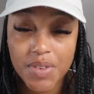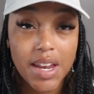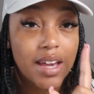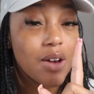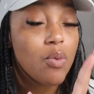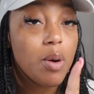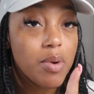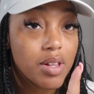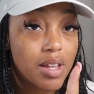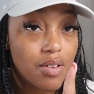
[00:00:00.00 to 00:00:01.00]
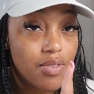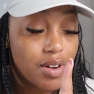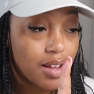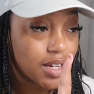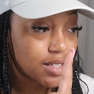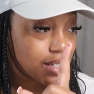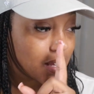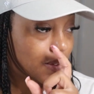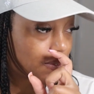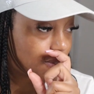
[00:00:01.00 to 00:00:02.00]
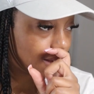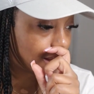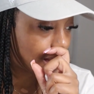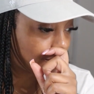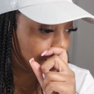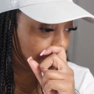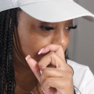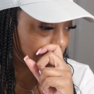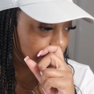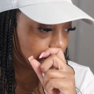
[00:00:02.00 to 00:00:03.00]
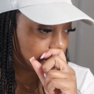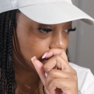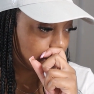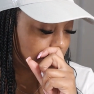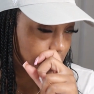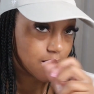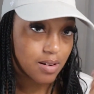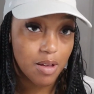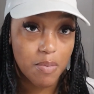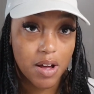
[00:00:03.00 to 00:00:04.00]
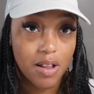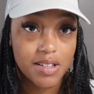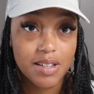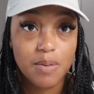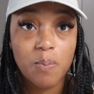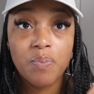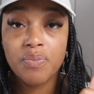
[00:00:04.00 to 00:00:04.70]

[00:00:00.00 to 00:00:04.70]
And I get one more thing for Alanna's gift. I haven't given it to her. It's literally in my closet.